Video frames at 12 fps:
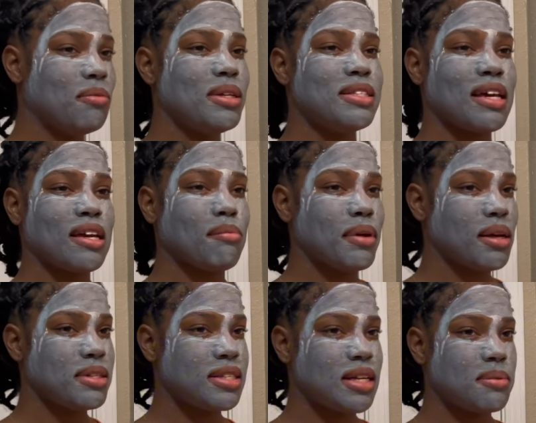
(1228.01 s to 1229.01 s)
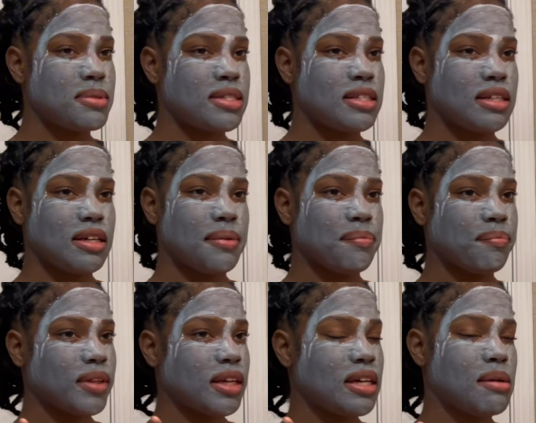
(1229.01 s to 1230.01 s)
We taking baby steps to
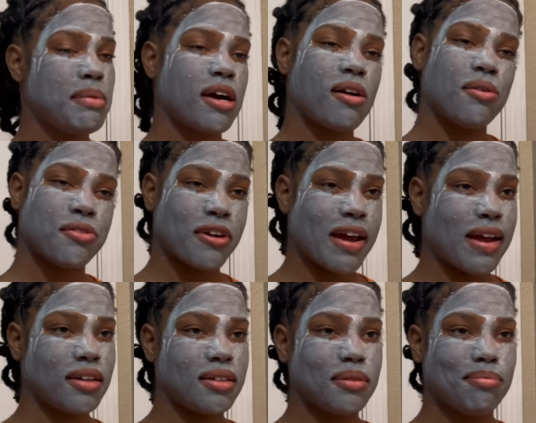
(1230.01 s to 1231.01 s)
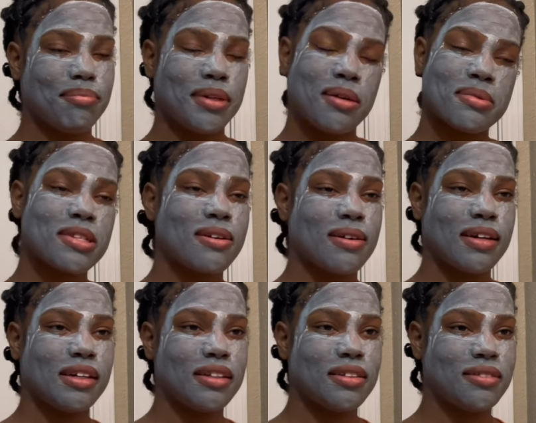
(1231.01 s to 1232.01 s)
get back on track, but I'm still
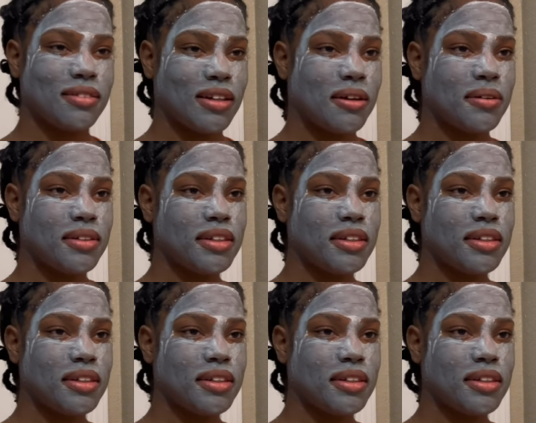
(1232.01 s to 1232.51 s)
good, you know?